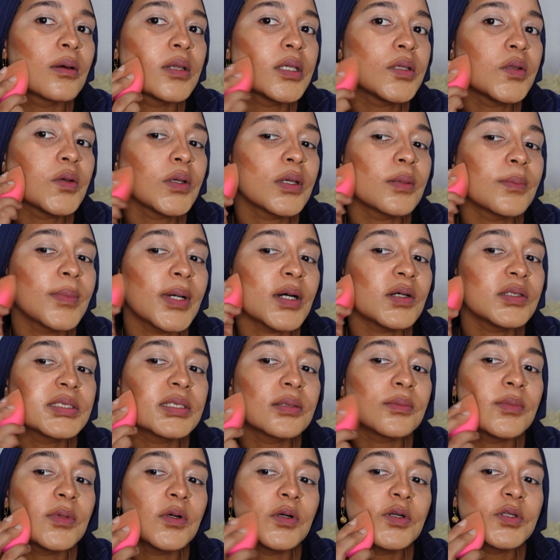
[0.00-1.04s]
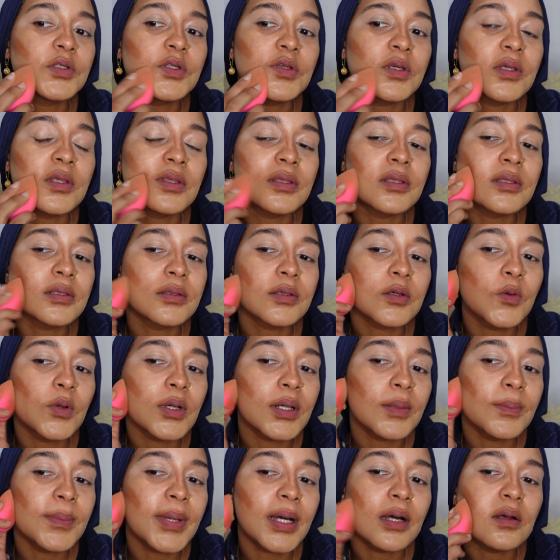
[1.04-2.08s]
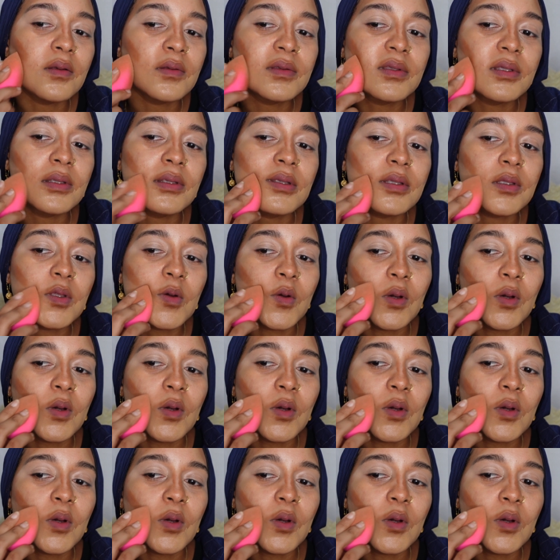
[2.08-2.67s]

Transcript: doing bouncing motions, quick bounces,